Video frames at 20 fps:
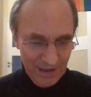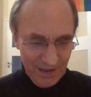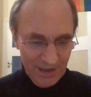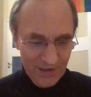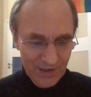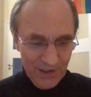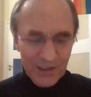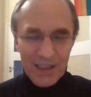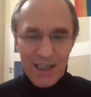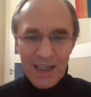
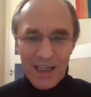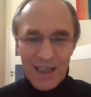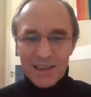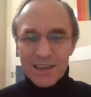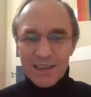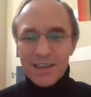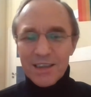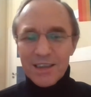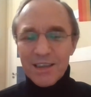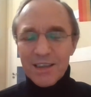The
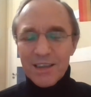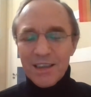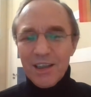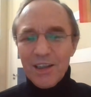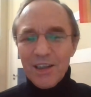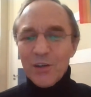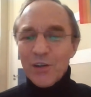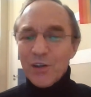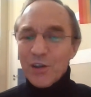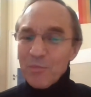next,
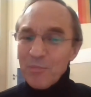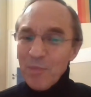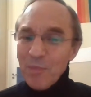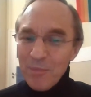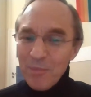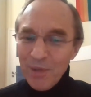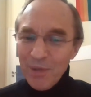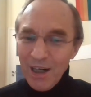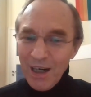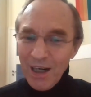you
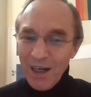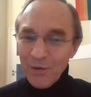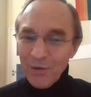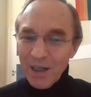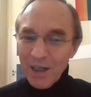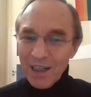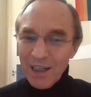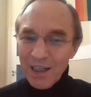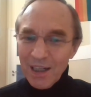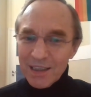
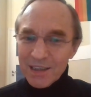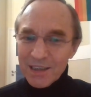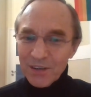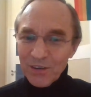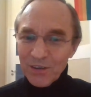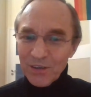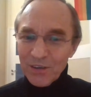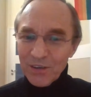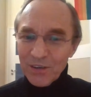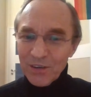remember
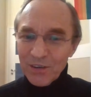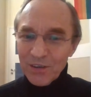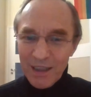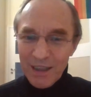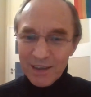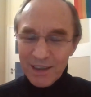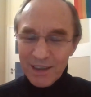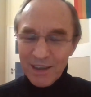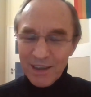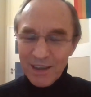
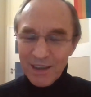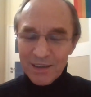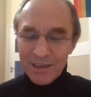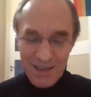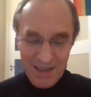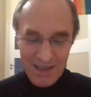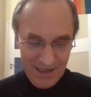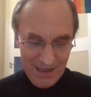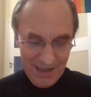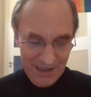Klaus.
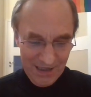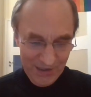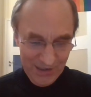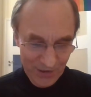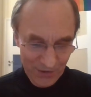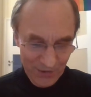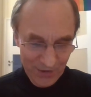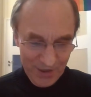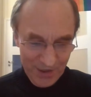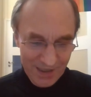
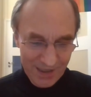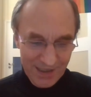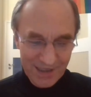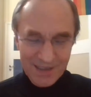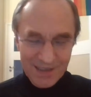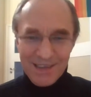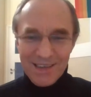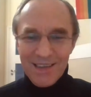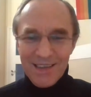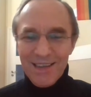This
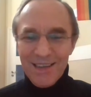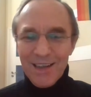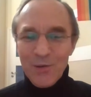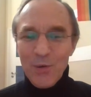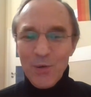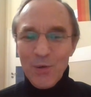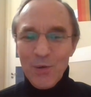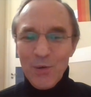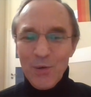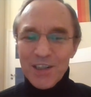is a
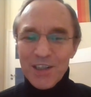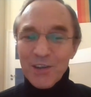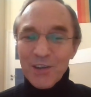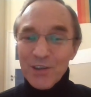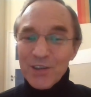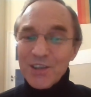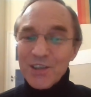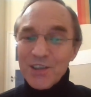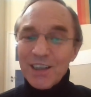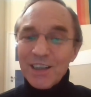question
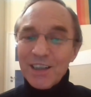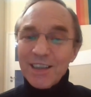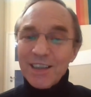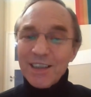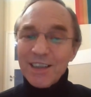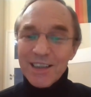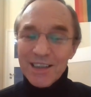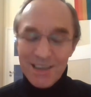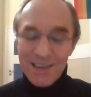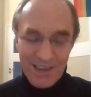
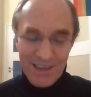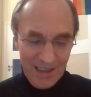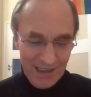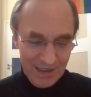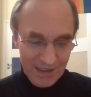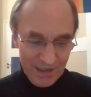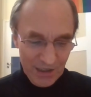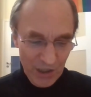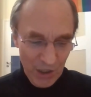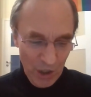concerning
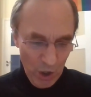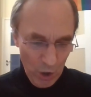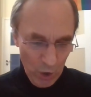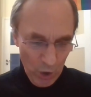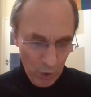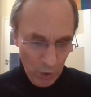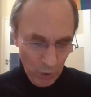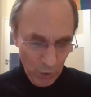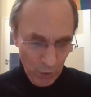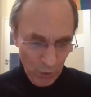this.
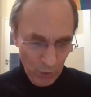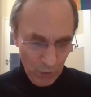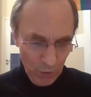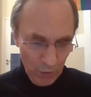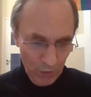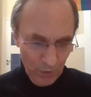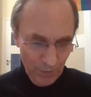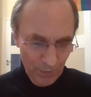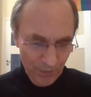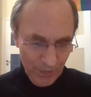Who,
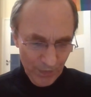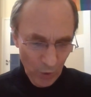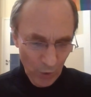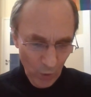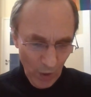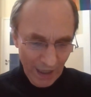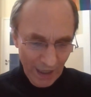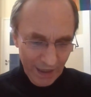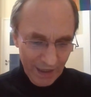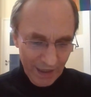
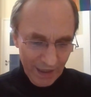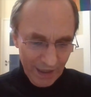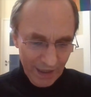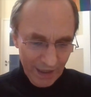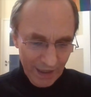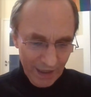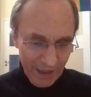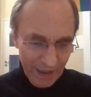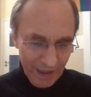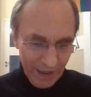why
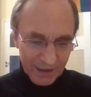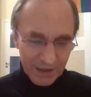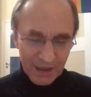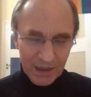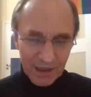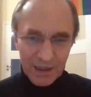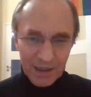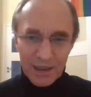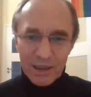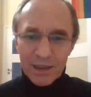
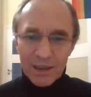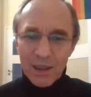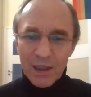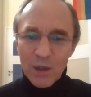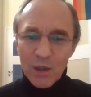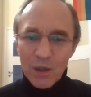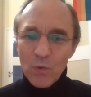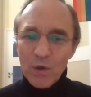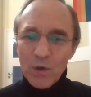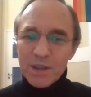Hypatia
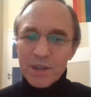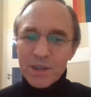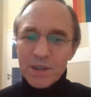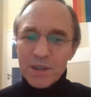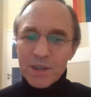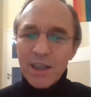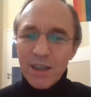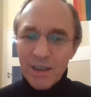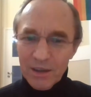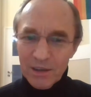was
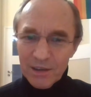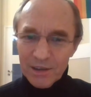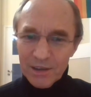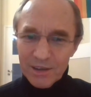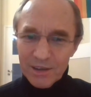killed?